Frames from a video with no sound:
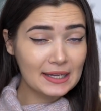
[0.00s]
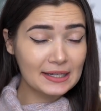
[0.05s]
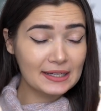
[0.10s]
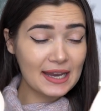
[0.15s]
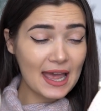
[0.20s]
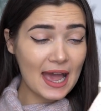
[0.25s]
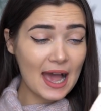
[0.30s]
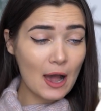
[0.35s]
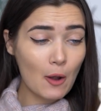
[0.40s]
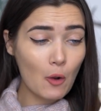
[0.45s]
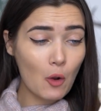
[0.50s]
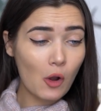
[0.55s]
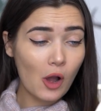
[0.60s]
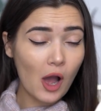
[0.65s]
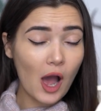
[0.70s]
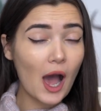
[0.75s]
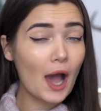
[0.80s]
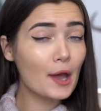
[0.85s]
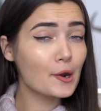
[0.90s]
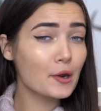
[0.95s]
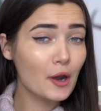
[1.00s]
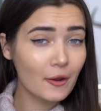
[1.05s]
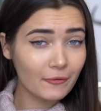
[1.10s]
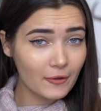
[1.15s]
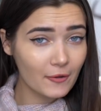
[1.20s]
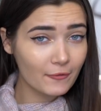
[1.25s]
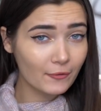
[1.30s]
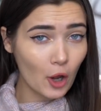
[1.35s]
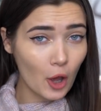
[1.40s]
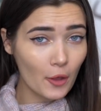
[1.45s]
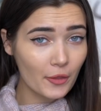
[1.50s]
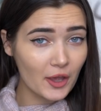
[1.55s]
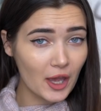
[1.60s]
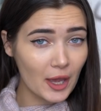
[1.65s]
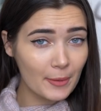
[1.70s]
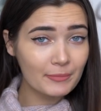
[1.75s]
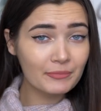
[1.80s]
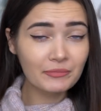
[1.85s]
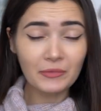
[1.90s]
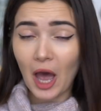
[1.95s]
Now, I don't know if you've got
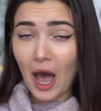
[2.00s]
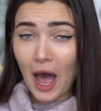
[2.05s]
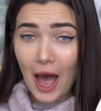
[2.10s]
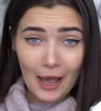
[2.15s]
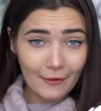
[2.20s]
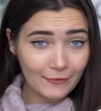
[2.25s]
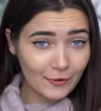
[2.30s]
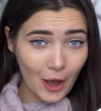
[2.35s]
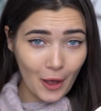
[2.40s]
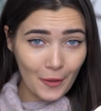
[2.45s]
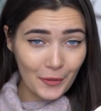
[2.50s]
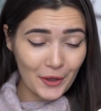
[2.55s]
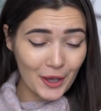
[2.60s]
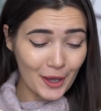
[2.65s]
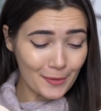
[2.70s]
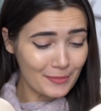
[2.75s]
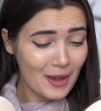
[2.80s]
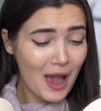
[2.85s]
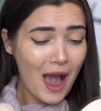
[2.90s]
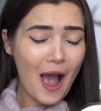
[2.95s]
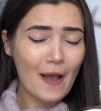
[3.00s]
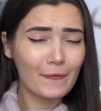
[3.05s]
them, I've got them.